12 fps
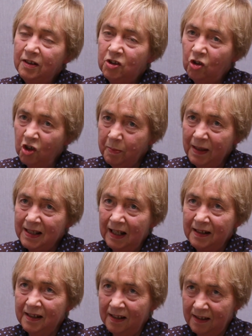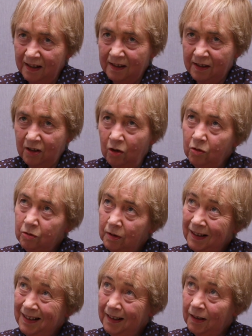choice-based lettings, it's gone
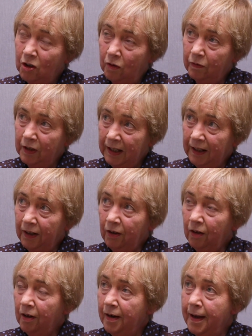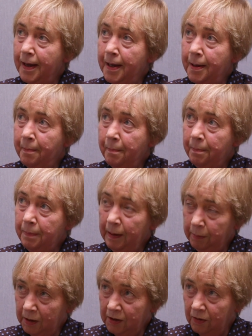a little over a year.
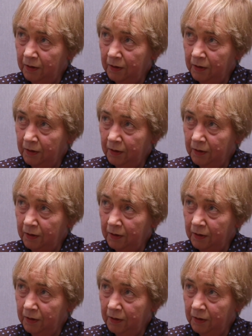People can do it